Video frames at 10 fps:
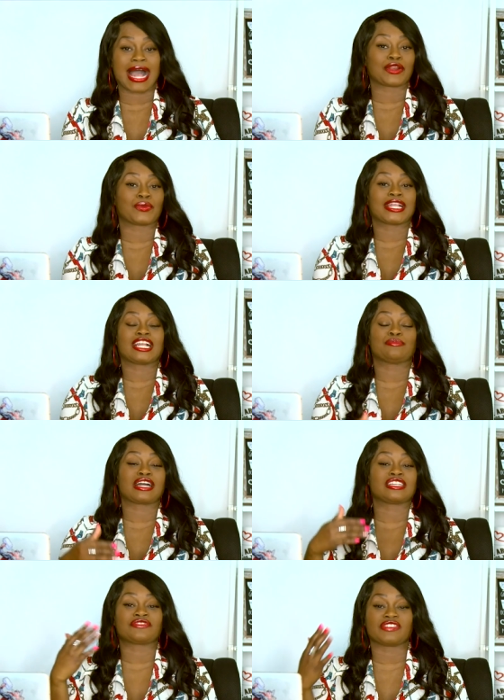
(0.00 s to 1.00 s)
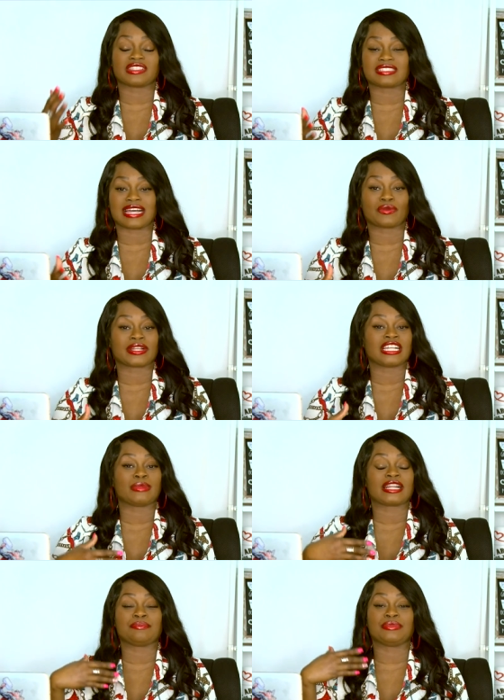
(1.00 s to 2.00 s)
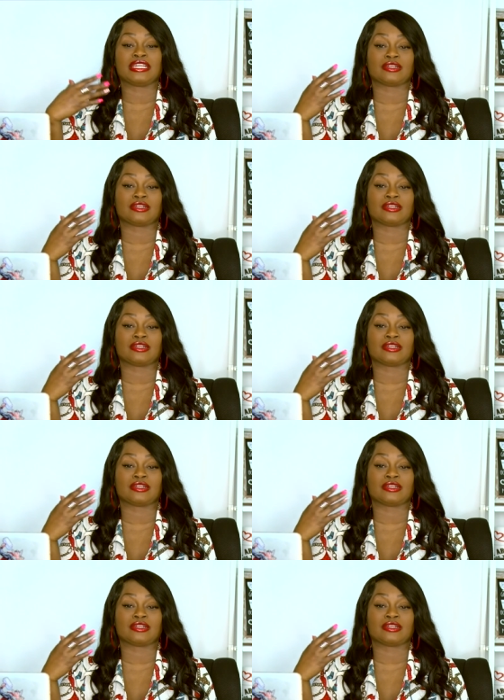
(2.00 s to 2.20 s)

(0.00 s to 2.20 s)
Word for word: I don't care about his feelings. I don't care about him being